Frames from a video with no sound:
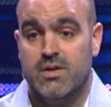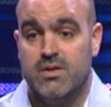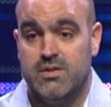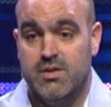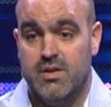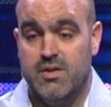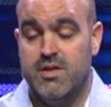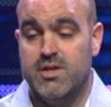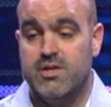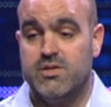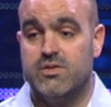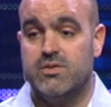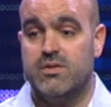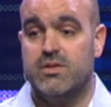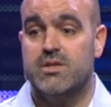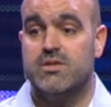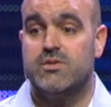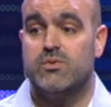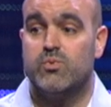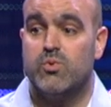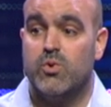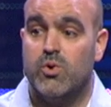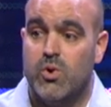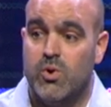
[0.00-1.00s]
to
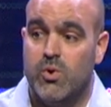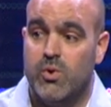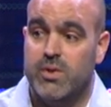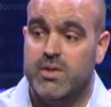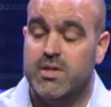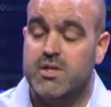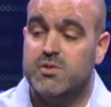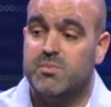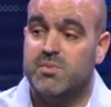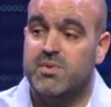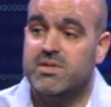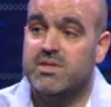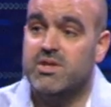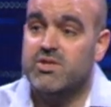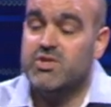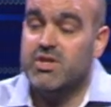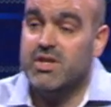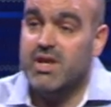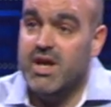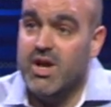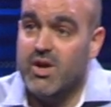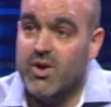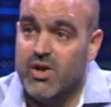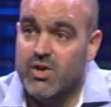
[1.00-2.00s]
this role and this
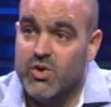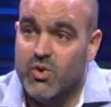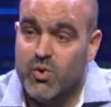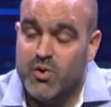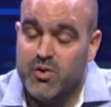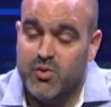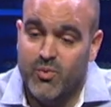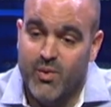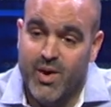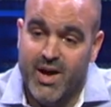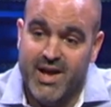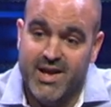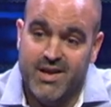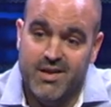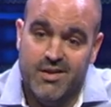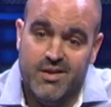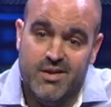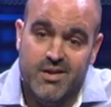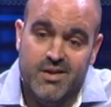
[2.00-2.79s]
position here at Northway.